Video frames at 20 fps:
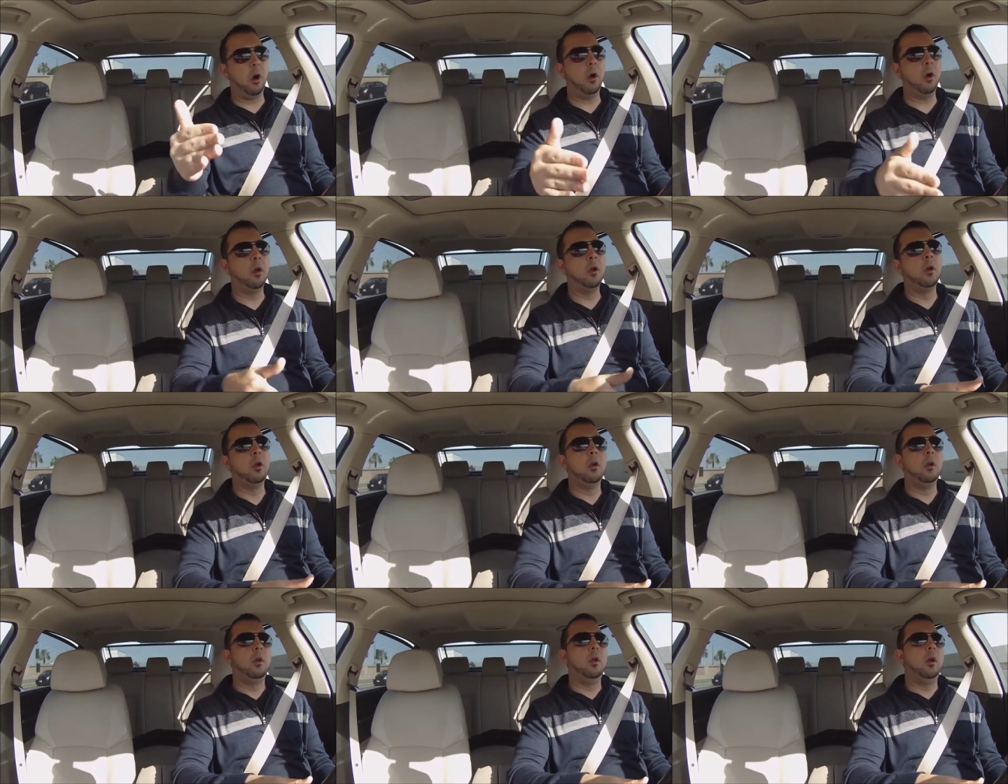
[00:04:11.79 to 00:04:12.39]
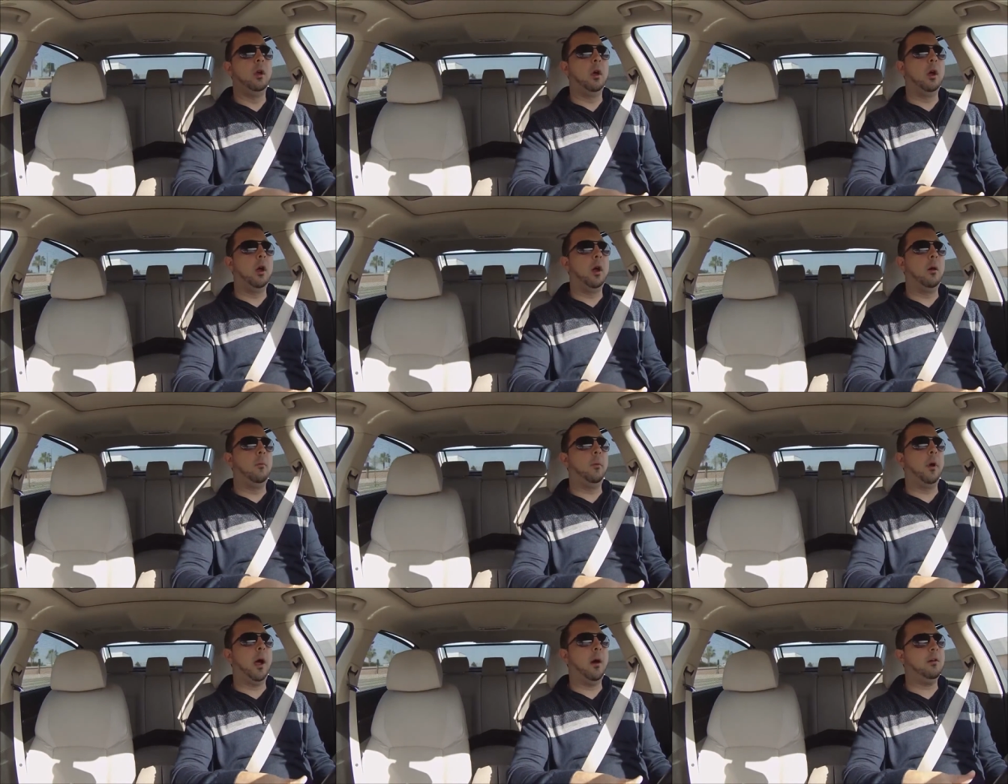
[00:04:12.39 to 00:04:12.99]

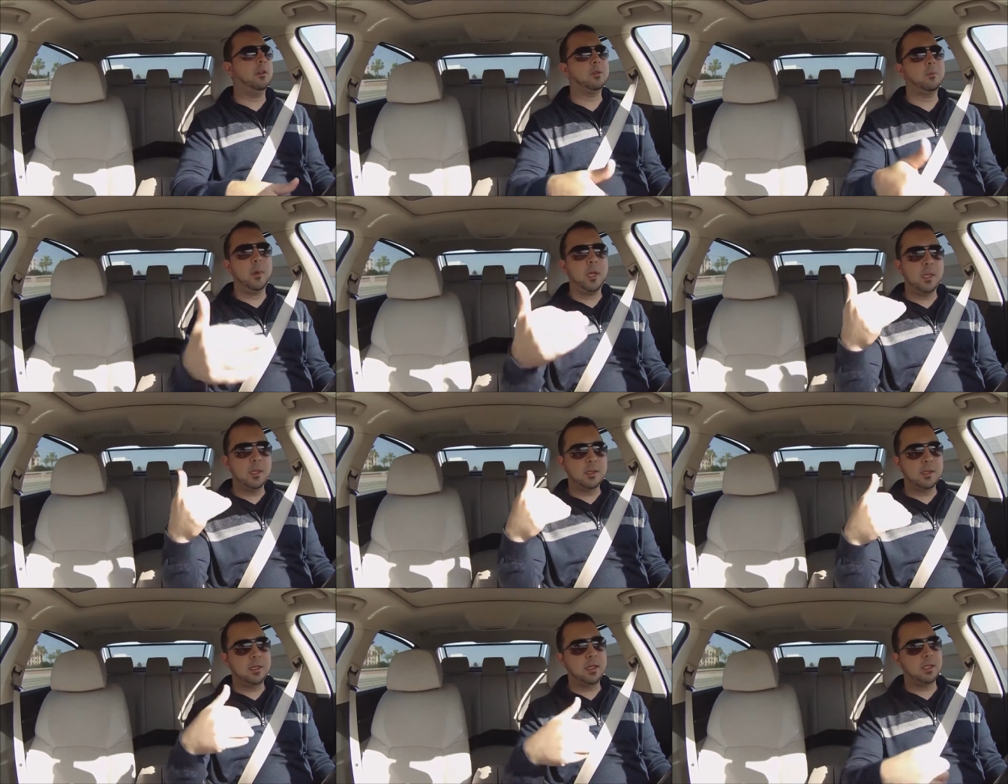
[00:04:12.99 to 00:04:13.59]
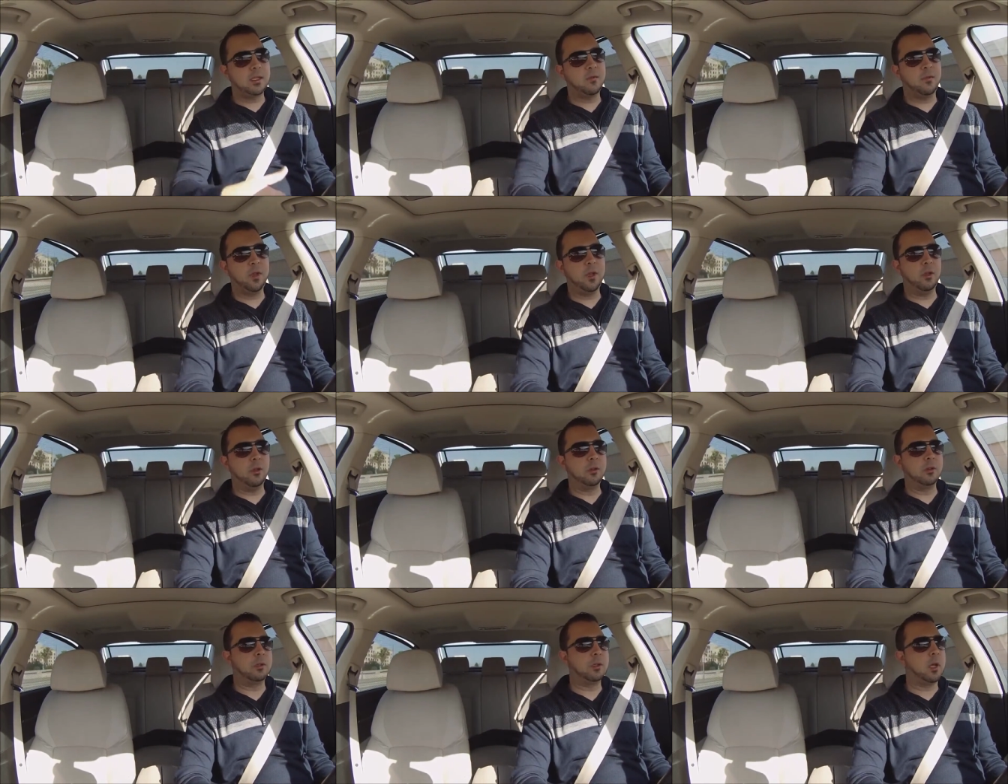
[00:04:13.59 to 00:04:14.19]
Um, I was making six
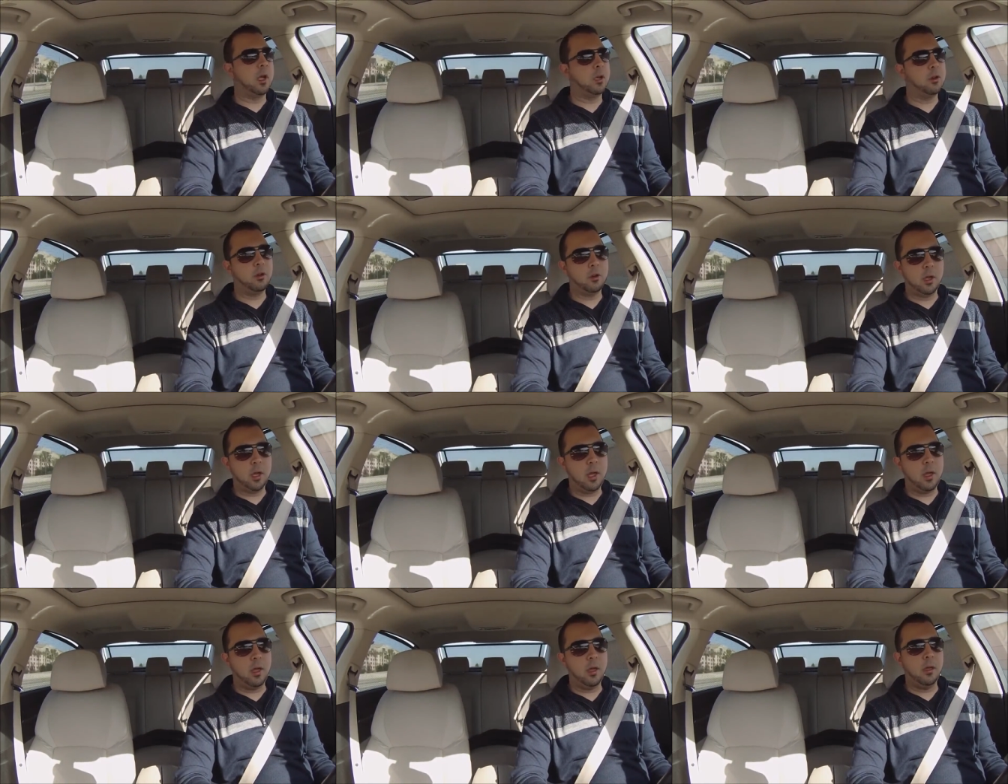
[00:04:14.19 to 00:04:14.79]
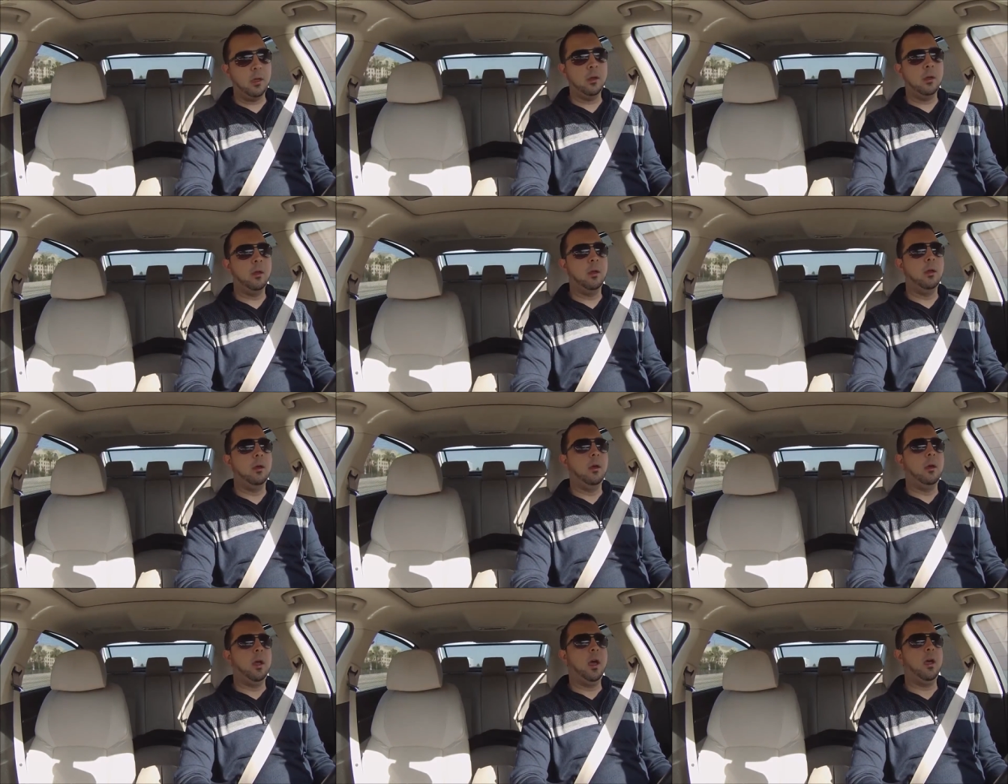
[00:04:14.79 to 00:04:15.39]
figures,
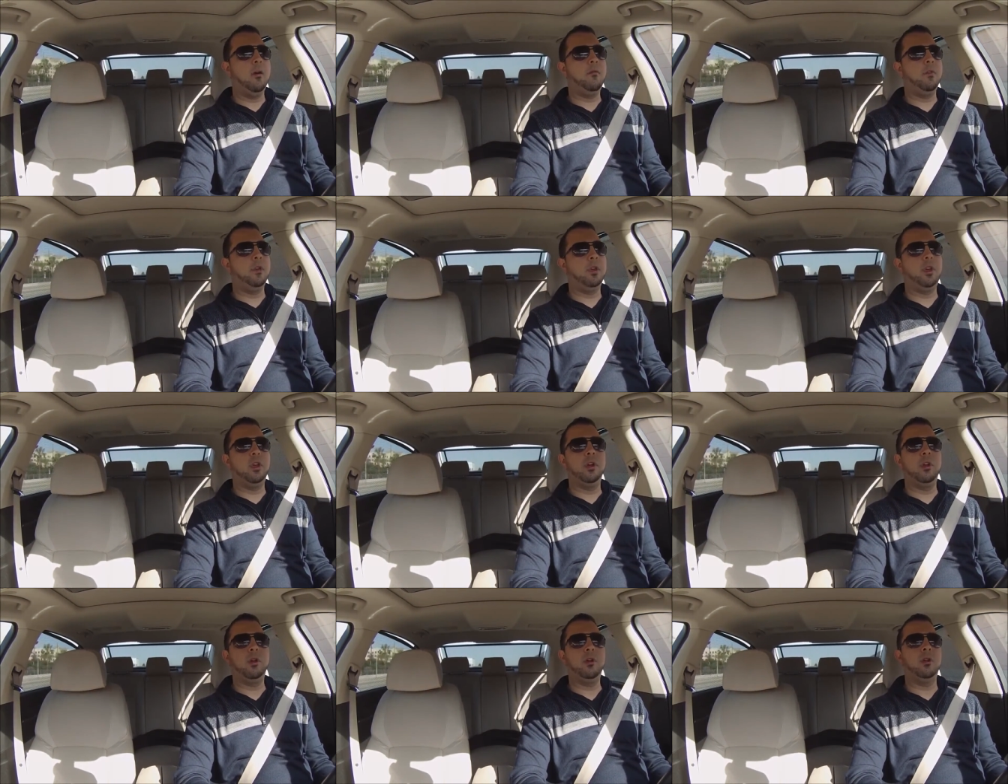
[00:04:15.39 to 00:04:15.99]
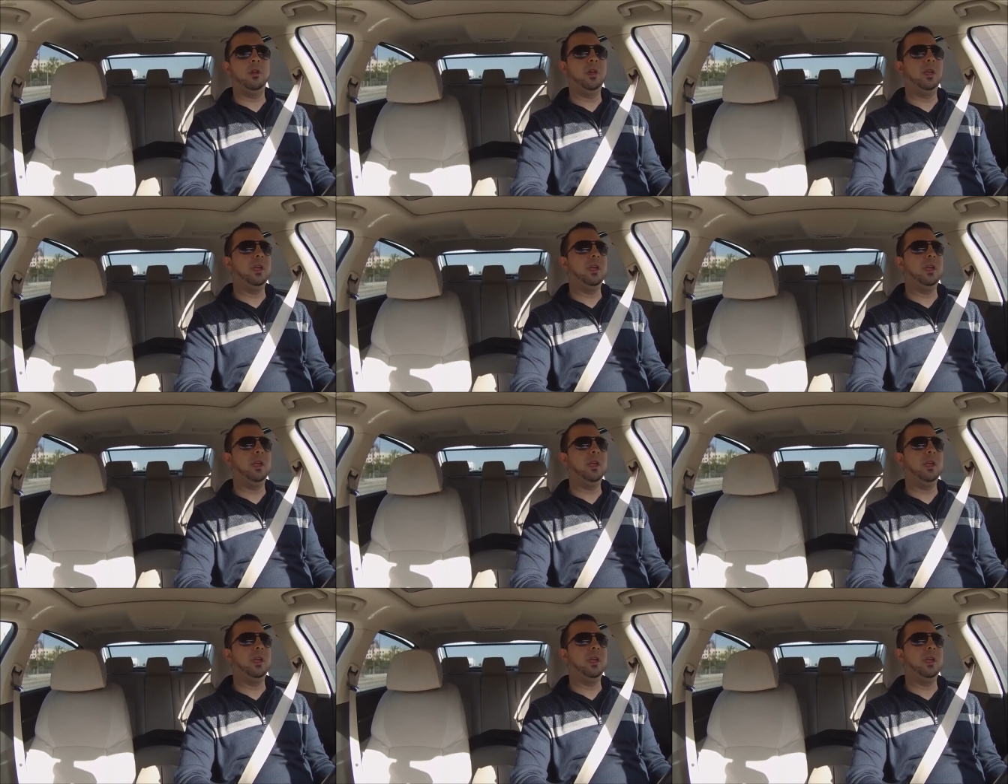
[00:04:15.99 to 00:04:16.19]
100K every year,